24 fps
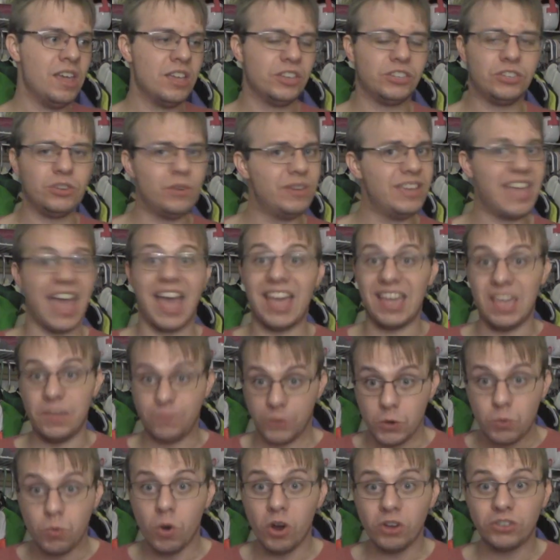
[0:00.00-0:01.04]
so yeah, if
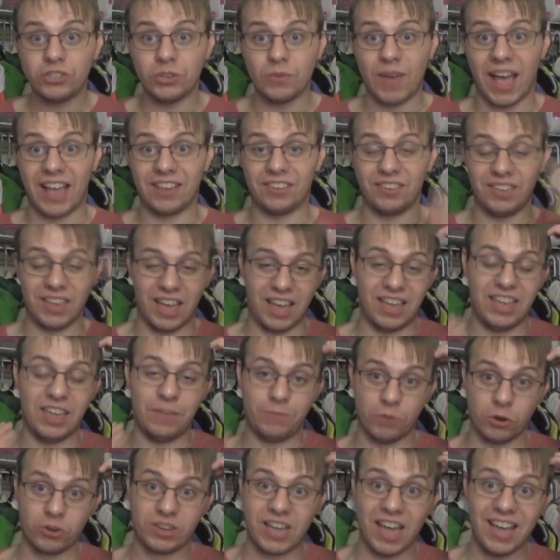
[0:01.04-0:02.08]
you were to, uh,
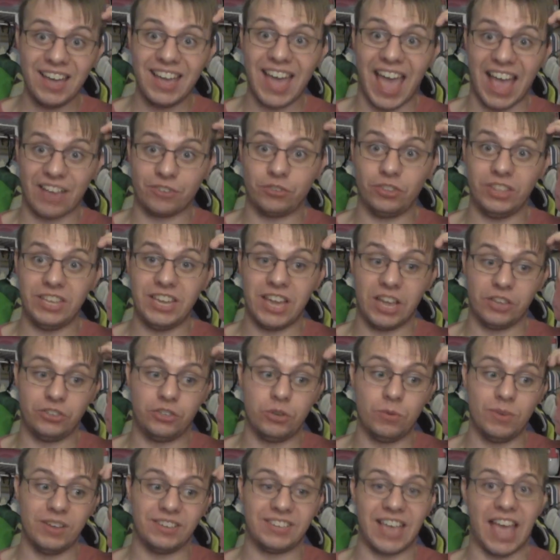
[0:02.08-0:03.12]
if you're gonna actually uh,
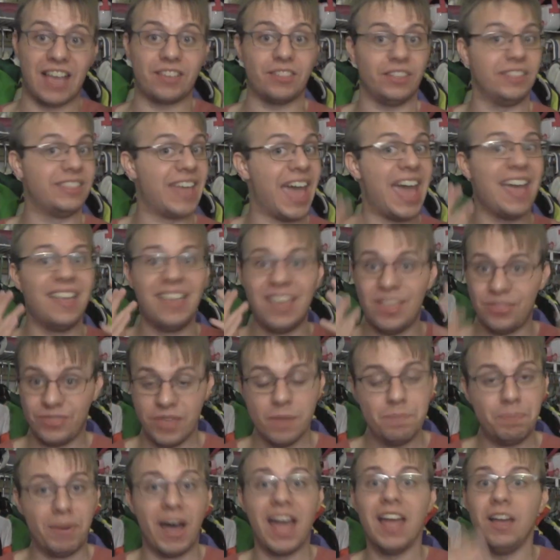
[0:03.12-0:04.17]
do exactly that,
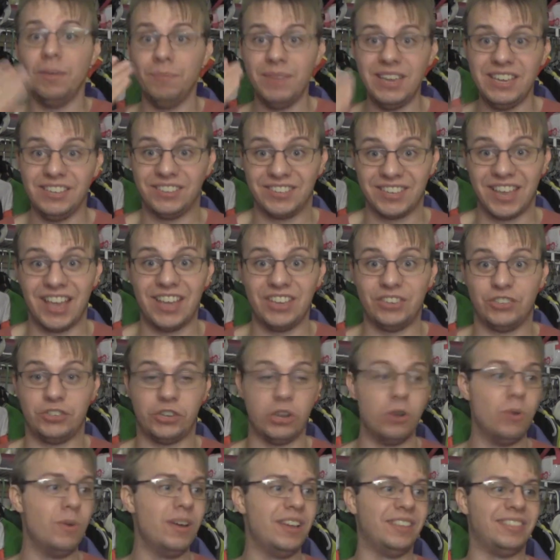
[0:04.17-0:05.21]
then by all means uh,
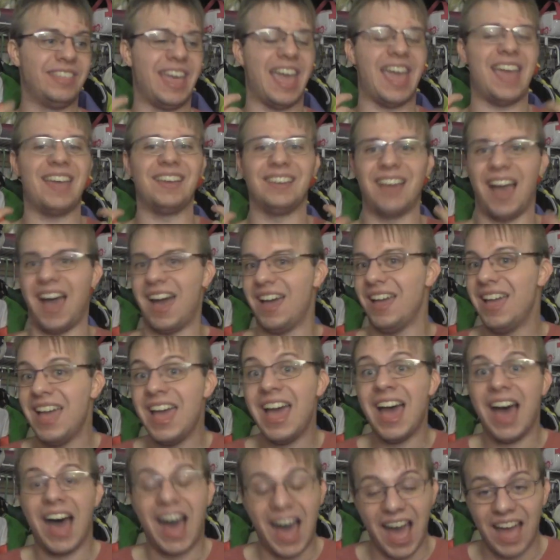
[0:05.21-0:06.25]
do it. Hang on,
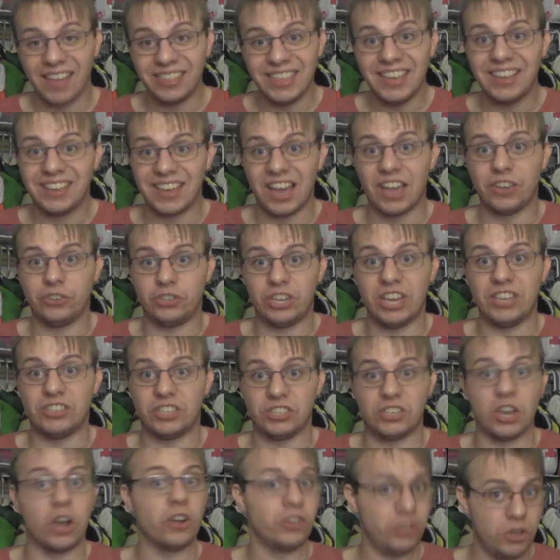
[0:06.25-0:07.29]
I think
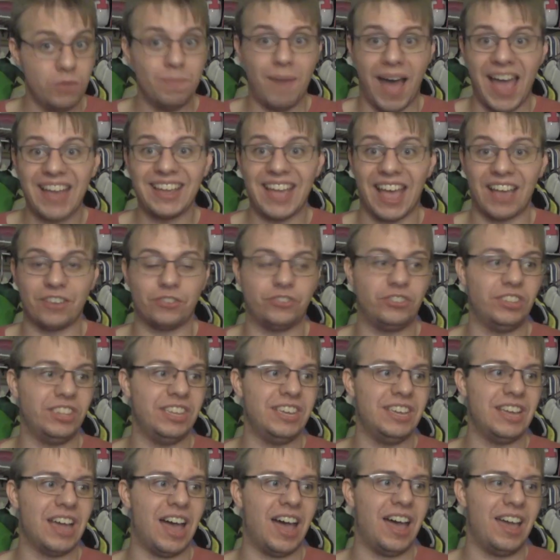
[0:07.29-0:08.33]
chances are you might
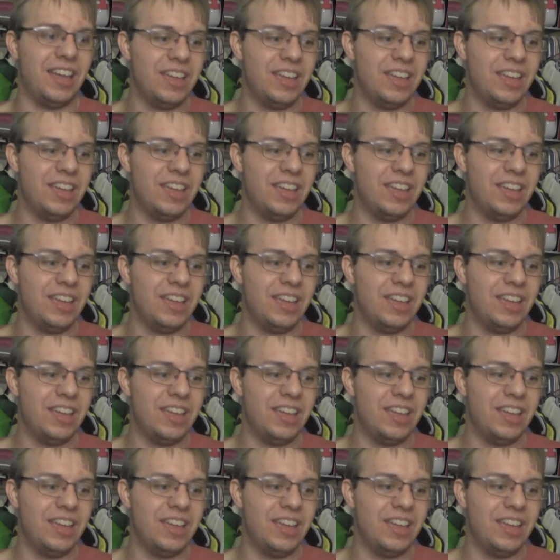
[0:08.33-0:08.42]
actually